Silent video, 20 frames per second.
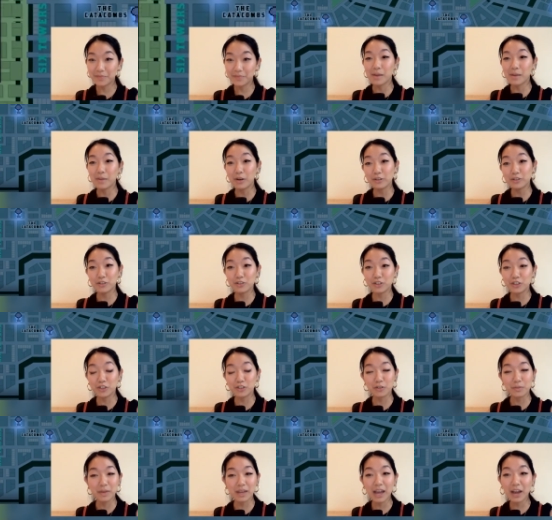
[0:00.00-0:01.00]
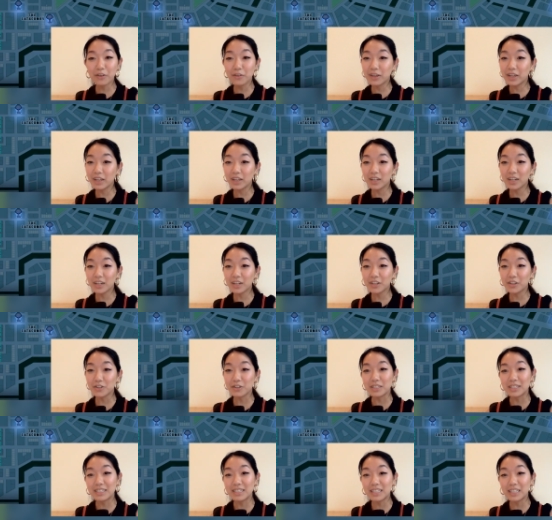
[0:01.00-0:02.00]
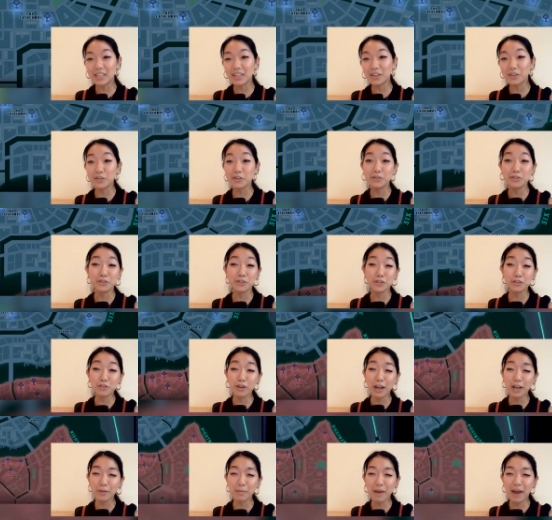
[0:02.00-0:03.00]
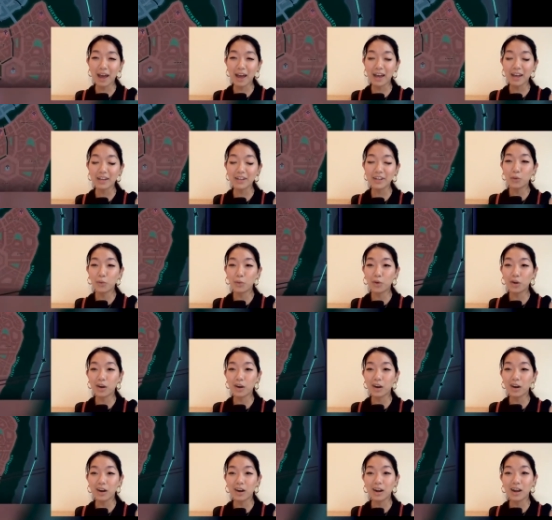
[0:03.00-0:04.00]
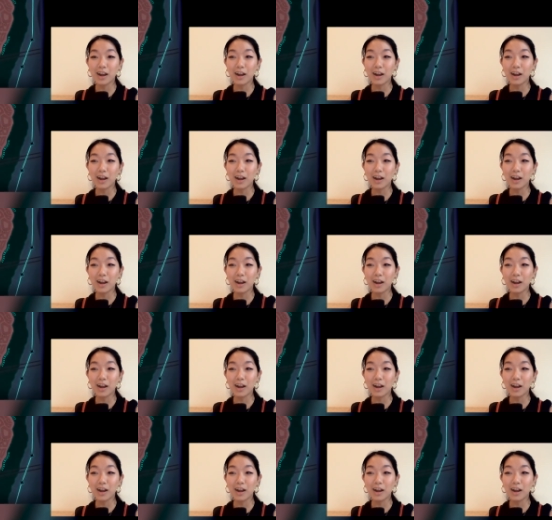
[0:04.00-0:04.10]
I'm also just zooming out here. You can see, you can use your trackpad or